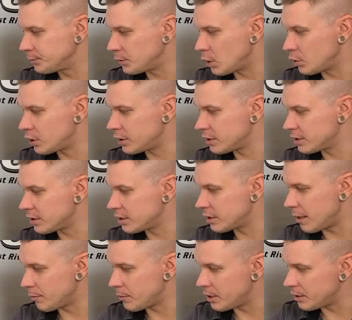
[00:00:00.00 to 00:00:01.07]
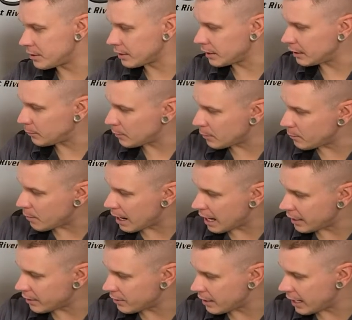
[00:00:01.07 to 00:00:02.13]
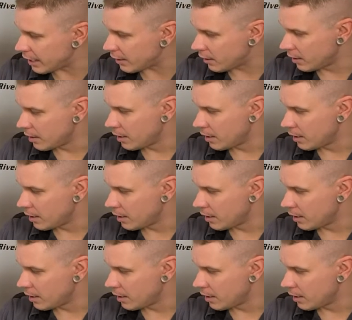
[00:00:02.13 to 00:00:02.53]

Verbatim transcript: So just something to keep in mind there.